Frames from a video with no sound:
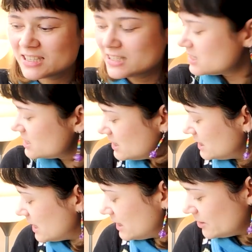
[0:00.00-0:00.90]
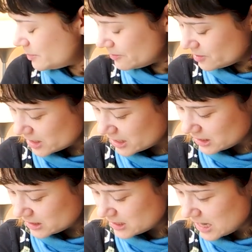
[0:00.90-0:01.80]
This is getting a bit
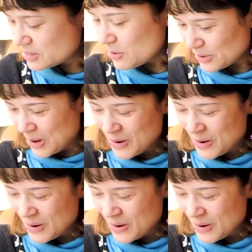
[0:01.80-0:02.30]
ridiculous. I don't